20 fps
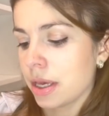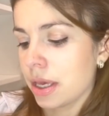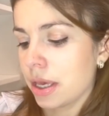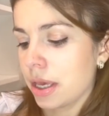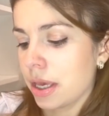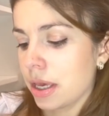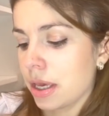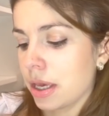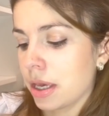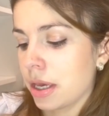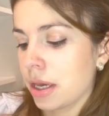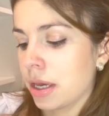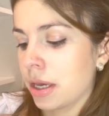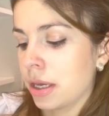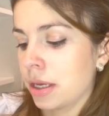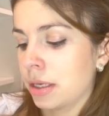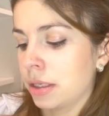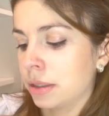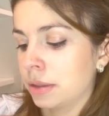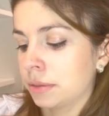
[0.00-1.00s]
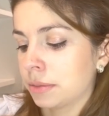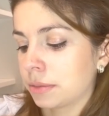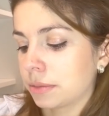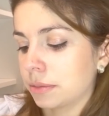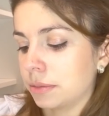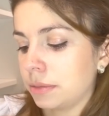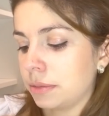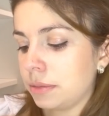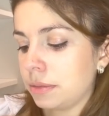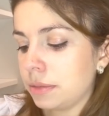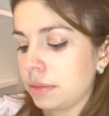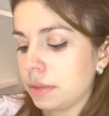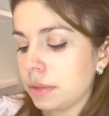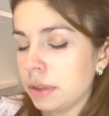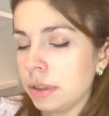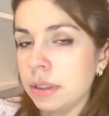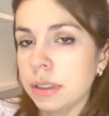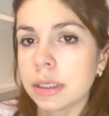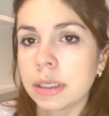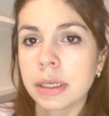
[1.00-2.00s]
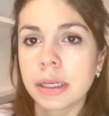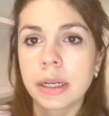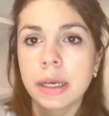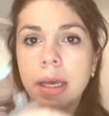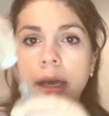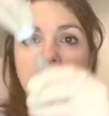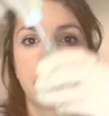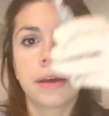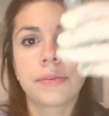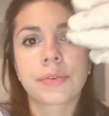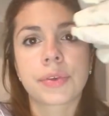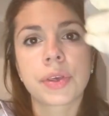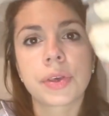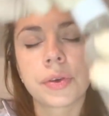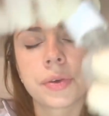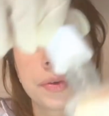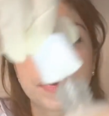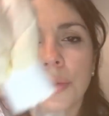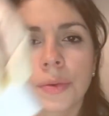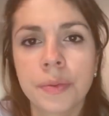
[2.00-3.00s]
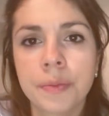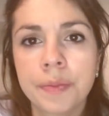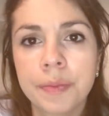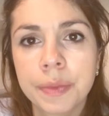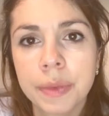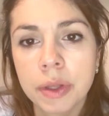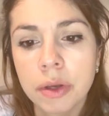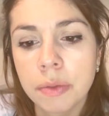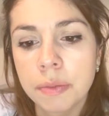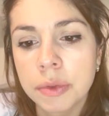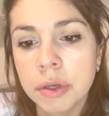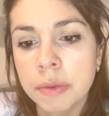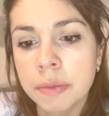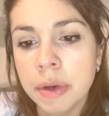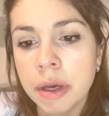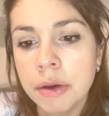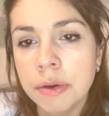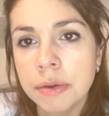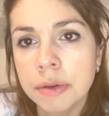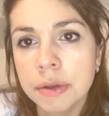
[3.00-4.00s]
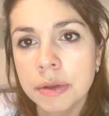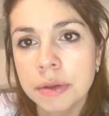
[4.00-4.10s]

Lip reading: And I'm gonna have you open your mouth.